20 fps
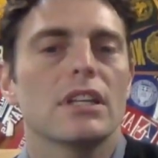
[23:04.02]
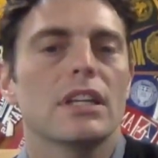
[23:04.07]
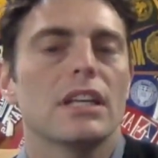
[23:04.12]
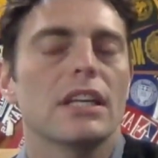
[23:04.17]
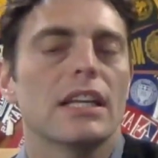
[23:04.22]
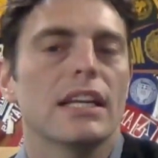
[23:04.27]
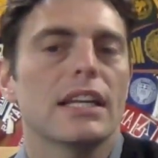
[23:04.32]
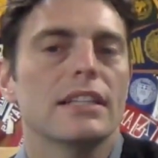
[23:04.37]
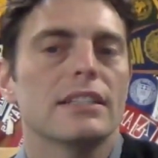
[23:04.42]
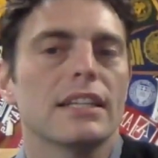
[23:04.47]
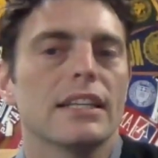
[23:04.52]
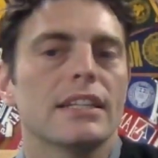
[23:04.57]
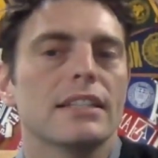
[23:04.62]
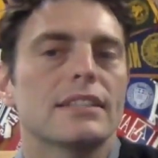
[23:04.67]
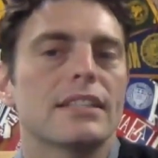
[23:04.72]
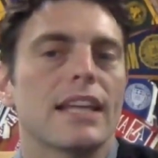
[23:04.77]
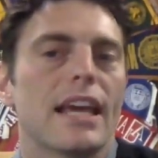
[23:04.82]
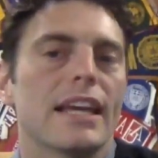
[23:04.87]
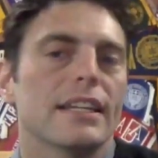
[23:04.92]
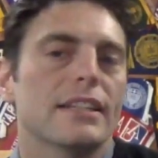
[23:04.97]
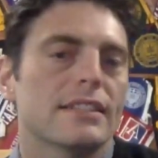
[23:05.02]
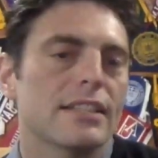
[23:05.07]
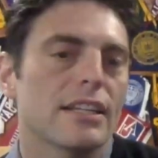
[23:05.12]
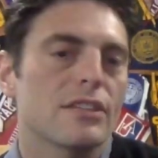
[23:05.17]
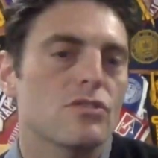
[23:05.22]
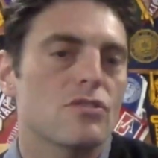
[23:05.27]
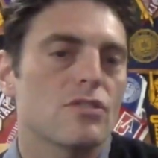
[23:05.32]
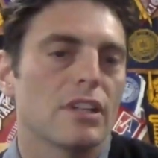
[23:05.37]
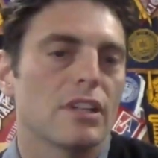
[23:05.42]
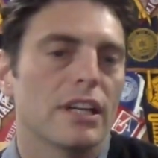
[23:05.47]
it is a
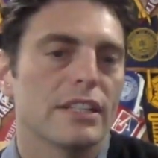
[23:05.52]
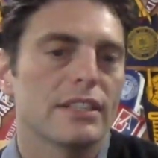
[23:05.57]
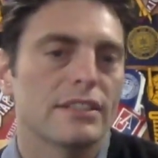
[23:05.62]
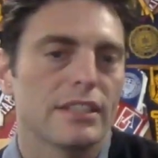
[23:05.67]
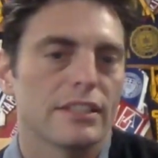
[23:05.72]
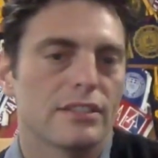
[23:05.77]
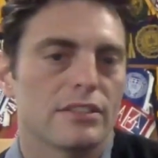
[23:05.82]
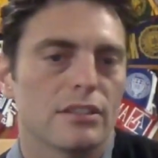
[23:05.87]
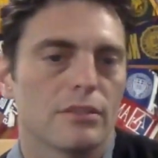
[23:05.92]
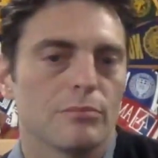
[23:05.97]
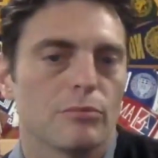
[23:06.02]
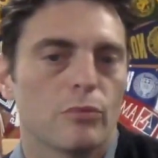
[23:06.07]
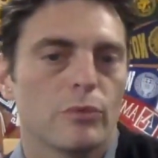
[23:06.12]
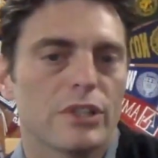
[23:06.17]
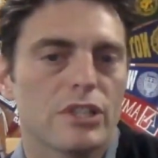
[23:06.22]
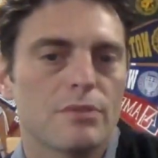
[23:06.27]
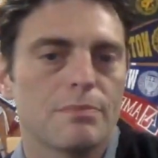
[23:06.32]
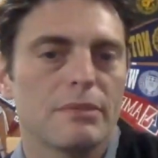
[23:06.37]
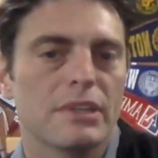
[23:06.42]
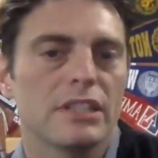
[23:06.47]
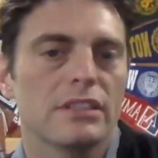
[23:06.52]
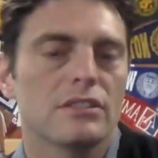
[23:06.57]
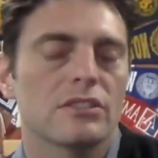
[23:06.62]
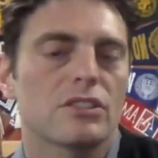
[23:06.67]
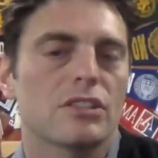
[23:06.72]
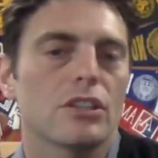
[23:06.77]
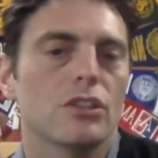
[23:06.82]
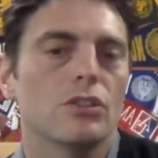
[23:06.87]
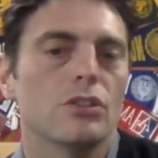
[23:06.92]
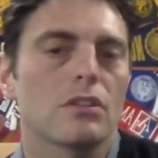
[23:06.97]
centralized system, which means
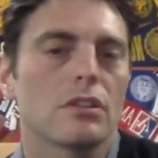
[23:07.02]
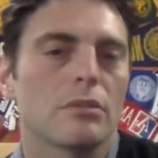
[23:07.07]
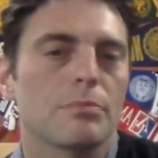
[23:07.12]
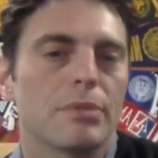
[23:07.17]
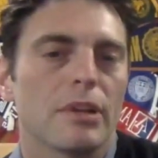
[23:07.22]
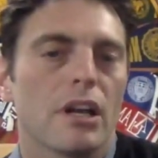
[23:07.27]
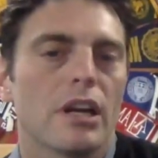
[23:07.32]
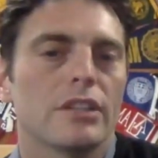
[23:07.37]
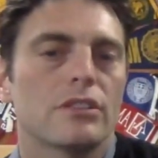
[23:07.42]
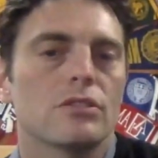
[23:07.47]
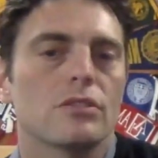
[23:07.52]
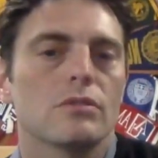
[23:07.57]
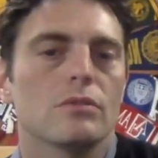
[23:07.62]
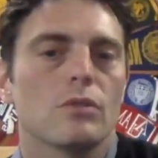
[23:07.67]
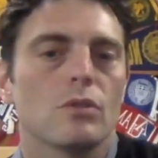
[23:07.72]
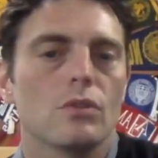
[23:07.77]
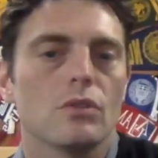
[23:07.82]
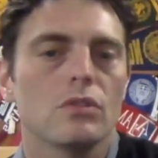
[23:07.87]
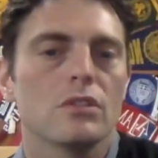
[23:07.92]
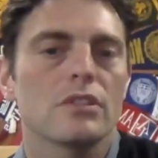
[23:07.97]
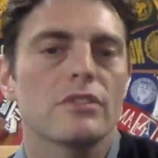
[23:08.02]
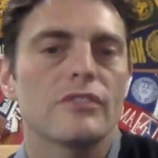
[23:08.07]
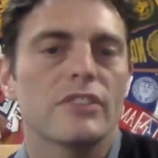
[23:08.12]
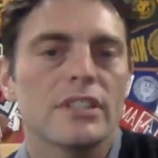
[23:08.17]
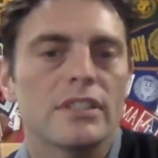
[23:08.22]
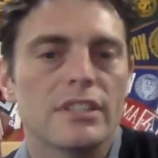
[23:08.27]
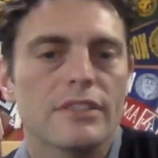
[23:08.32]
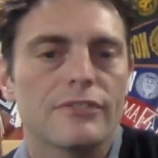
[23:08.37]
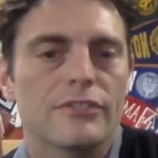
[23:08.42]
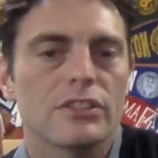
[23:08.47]
that you can apply to all of the
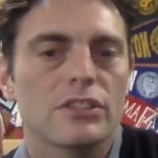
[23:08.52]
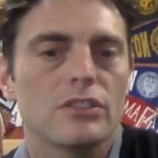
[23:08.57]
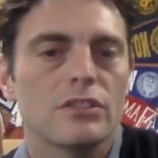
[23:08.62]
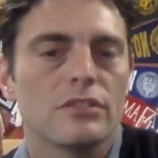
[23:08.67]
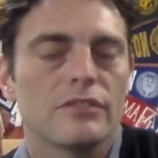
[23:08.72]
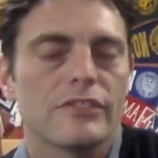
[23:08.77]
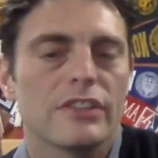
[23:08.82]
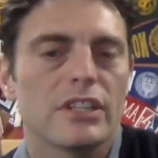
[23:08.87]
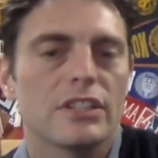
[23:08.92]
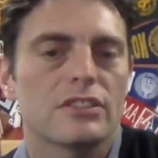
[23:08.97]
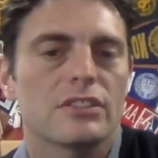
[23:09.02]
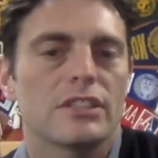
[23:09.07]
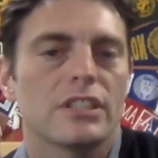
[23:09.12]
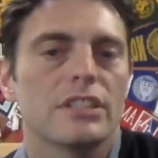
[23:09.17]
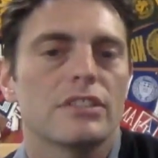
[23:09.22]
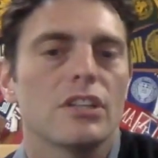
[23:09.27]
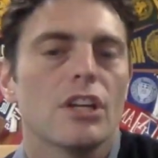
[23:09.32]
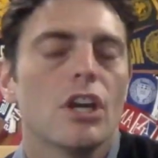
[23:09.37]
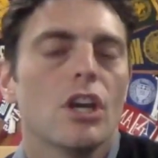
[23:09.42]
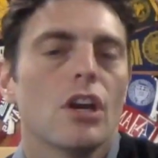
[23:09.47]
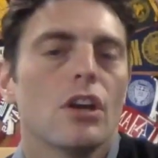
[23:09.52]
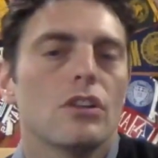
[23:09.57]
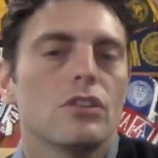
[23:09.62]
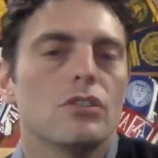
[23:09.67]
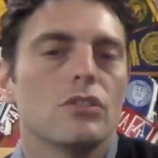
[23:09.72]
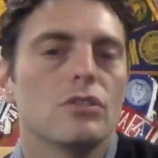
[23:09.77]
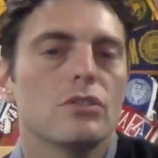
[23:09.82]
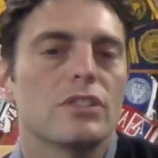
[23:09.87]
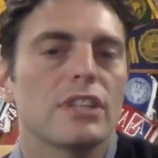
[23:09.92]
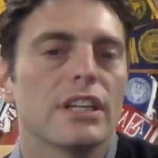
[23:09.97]
different universities
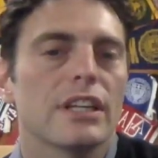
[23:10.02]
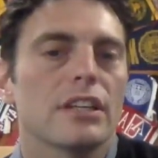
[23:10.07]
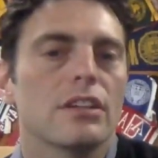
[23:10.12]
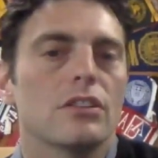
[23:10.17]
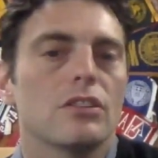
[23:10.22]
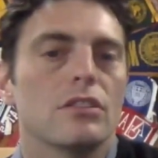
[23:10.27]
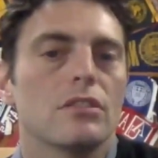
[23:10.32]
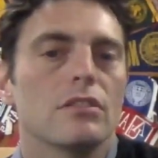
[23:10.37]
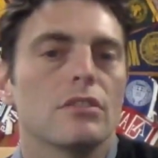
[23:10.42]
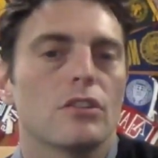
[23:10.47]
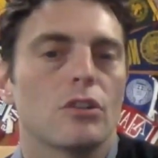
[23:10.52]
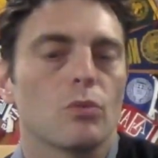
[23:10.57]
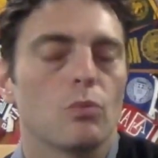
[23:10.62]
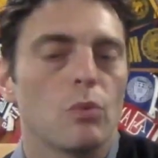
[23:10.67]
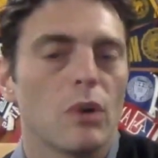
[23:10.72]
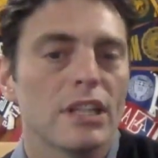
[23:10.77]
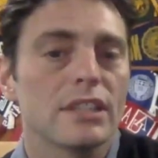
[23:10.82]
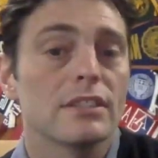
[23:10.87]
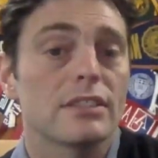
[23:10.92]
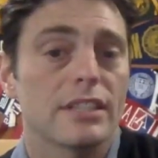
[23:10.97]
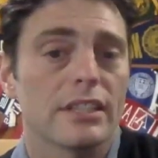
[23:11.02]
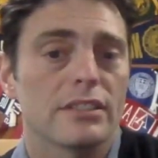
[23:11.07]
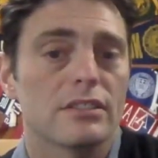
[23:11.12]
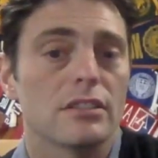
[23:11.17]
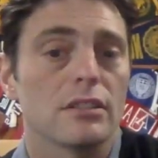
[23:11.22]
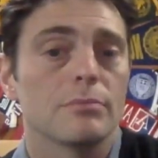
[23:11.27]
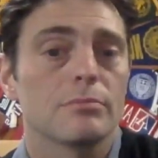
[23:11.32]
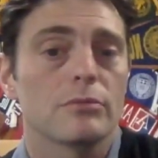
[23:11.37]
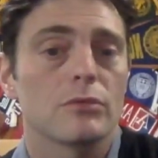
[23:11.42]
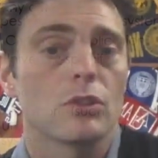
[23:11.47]
using the one
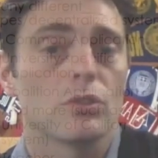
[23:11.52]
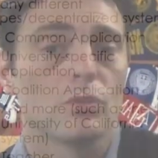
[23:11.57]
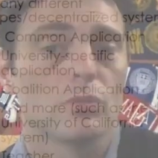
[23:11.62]
system called